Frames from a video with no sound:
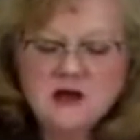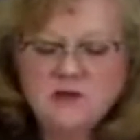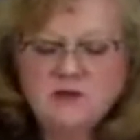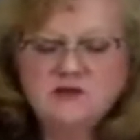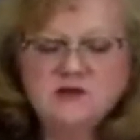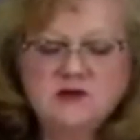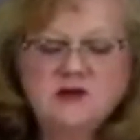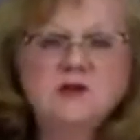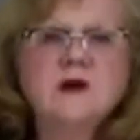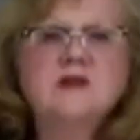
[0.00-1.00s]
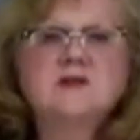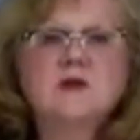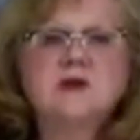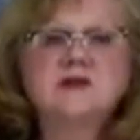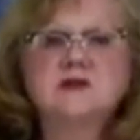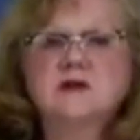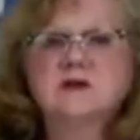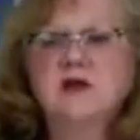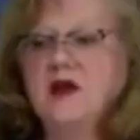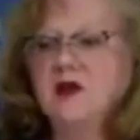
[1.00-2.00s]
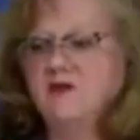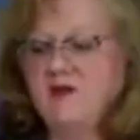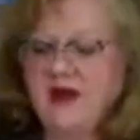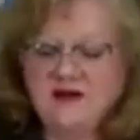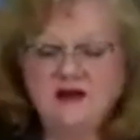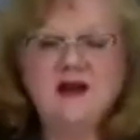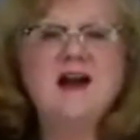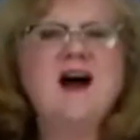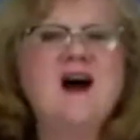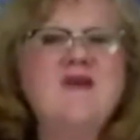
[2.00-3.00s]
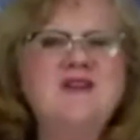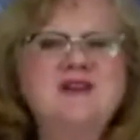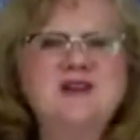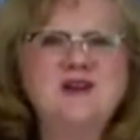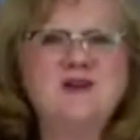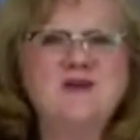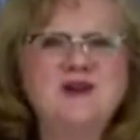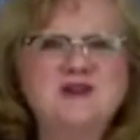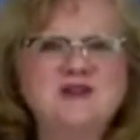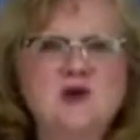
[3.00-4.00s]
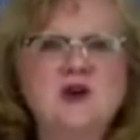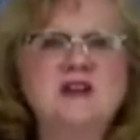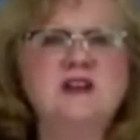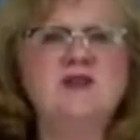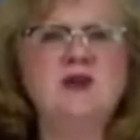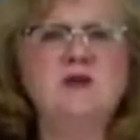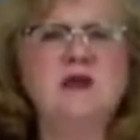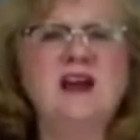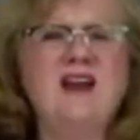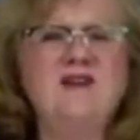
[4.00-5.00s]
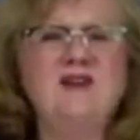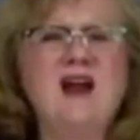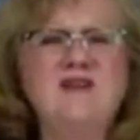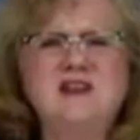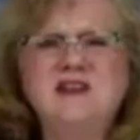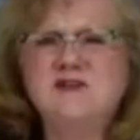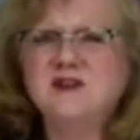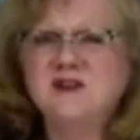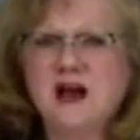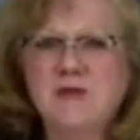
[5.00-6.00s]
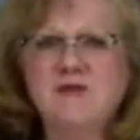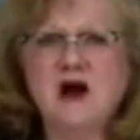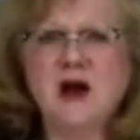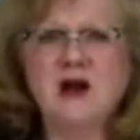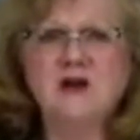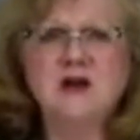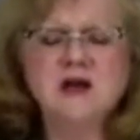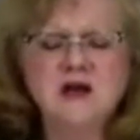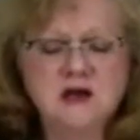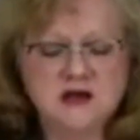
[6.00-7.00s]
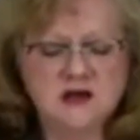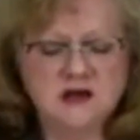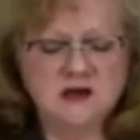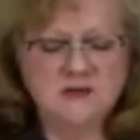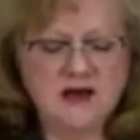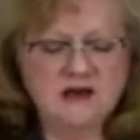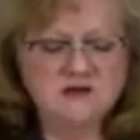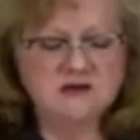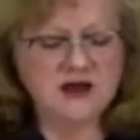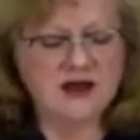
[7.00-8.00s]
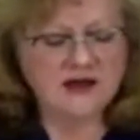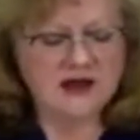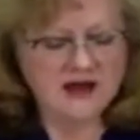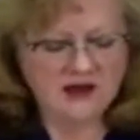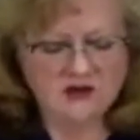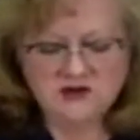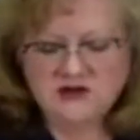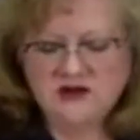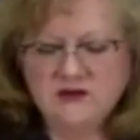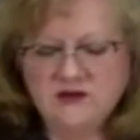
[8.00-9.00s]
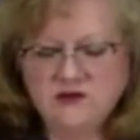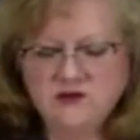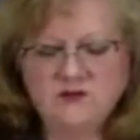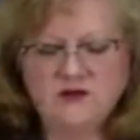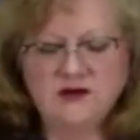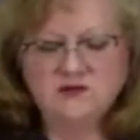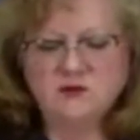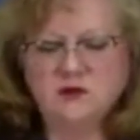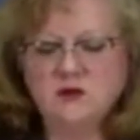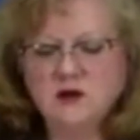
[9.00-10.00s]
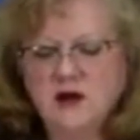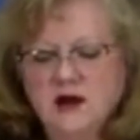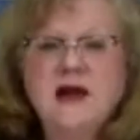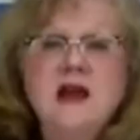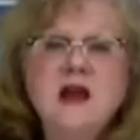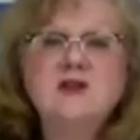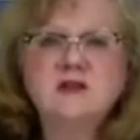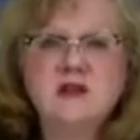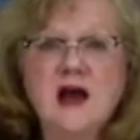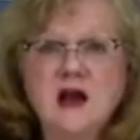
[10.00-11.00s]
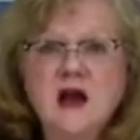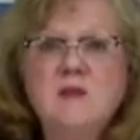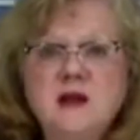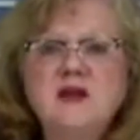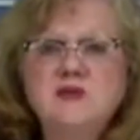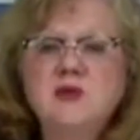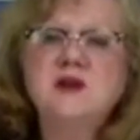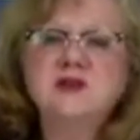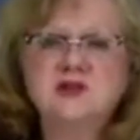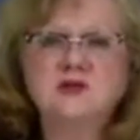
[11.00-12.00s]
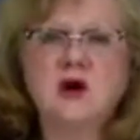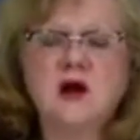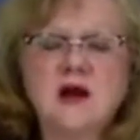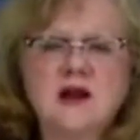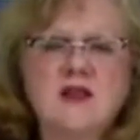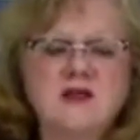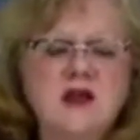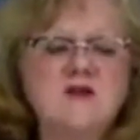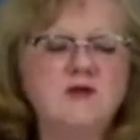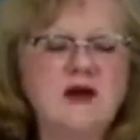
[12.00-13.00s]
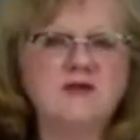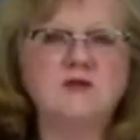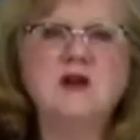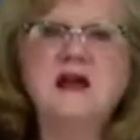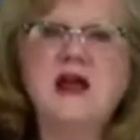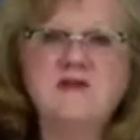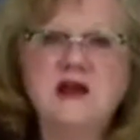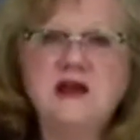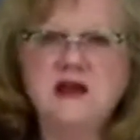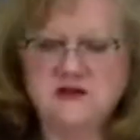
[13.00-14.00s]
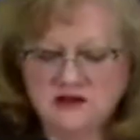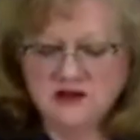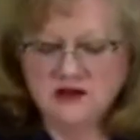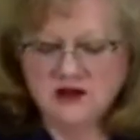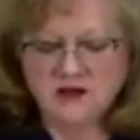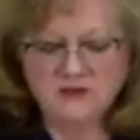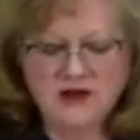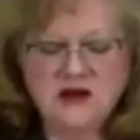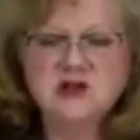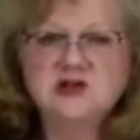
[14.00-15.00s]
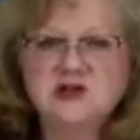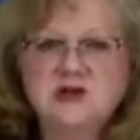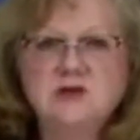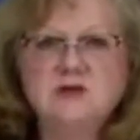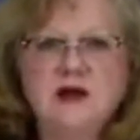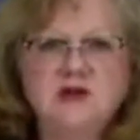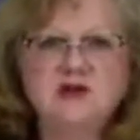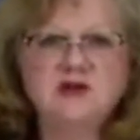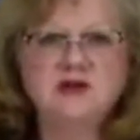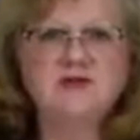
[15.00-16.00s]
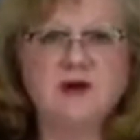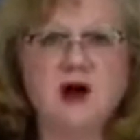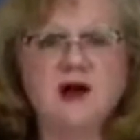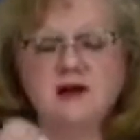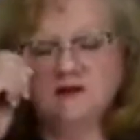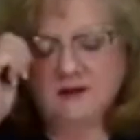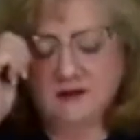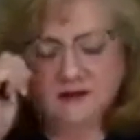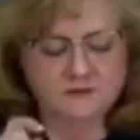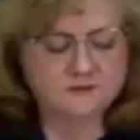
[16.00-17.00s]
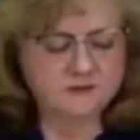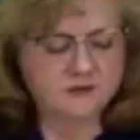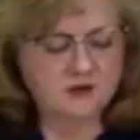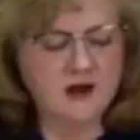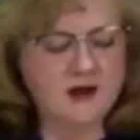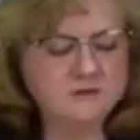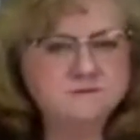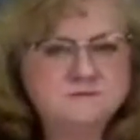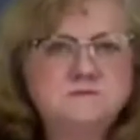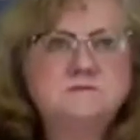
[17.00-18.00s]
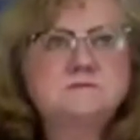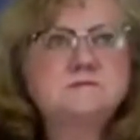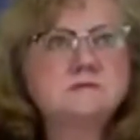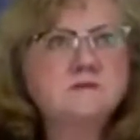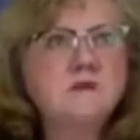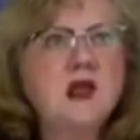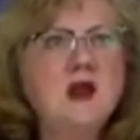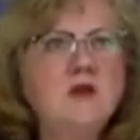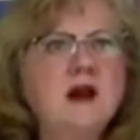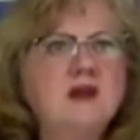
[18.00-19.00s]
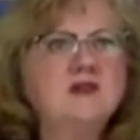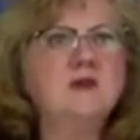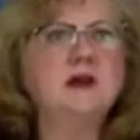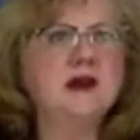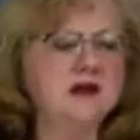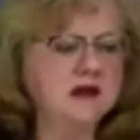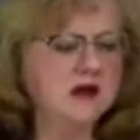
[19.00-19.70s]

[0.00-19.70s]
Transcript: We certainly didn't want to scorch. Thank you for that. We certainly don't want to scorch it if you have a different type of iron. I can't guarantee that the Dew Fix will adhere to that, but it's pretty strong, and I think if you have some really heavy heat, that it should do fine. Okay. And what else do we need?